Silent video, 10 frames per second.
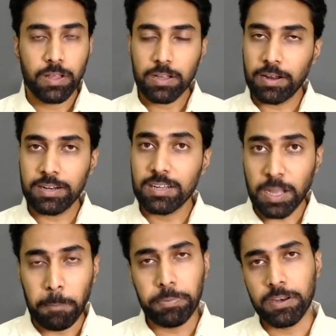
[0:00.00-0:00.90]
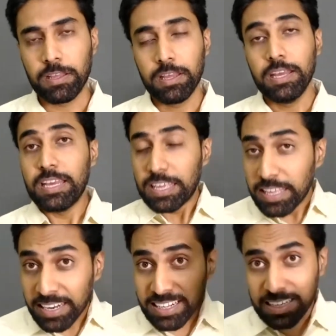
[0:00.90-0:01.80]
Correct? Company.
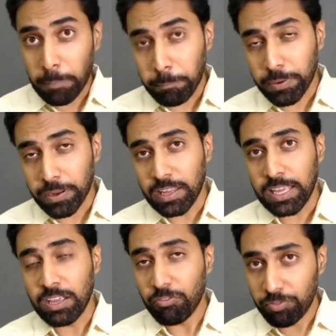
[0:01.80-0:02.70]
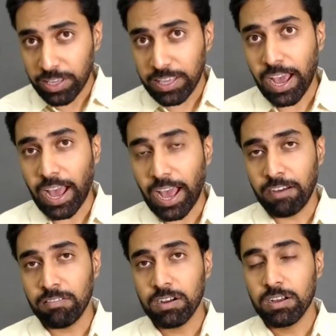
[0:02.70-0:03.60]
In company, we
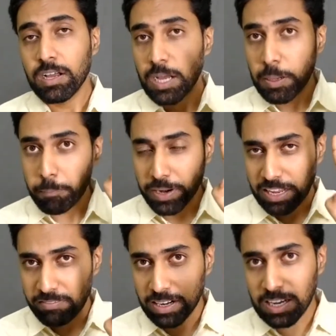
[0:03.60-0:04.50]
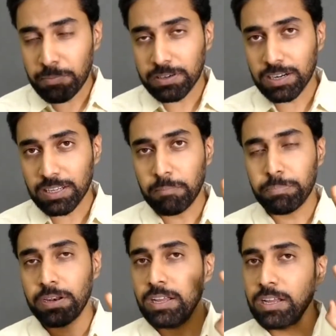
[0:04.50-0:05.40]
have private limited
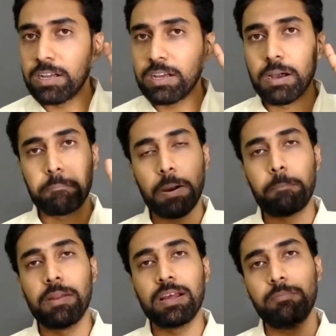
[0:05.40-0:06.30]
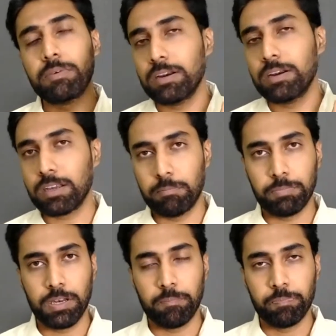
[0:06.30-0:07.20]
company, public limited
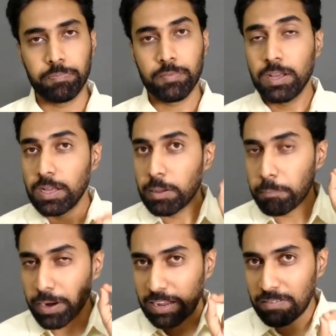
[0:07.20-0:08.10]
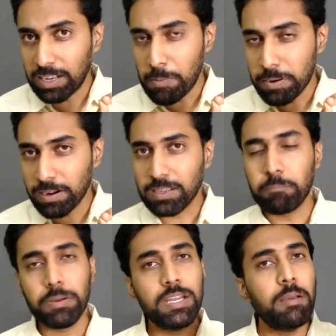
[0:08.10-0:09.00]
company. Private limited
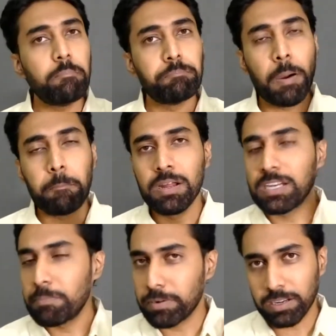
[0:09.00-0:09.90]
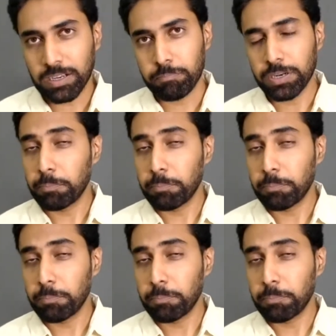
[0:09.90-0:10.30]
company, public limited company.